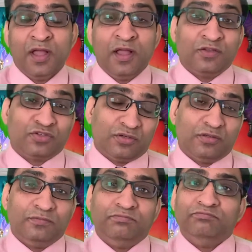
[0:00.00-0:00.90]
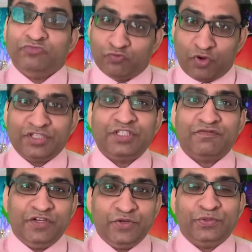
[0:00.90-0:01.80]
So watch this
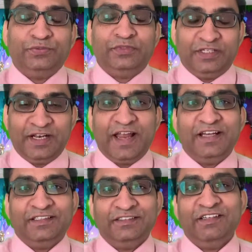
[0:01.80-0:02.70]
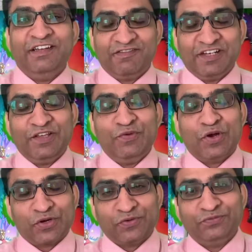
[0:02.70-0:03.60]
video till end. It will give you a lot
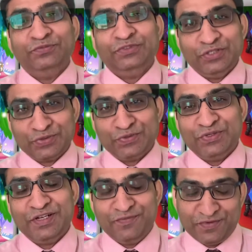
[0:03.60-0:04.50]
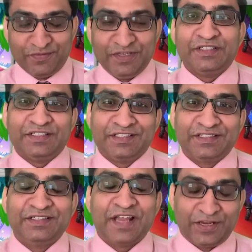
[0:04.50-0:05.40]
of useful information.
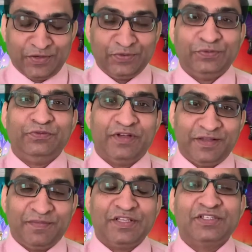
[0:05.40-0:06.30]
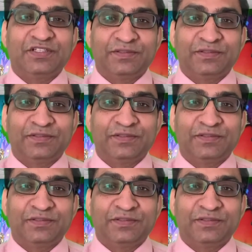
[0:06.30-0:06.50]
Thank you very much.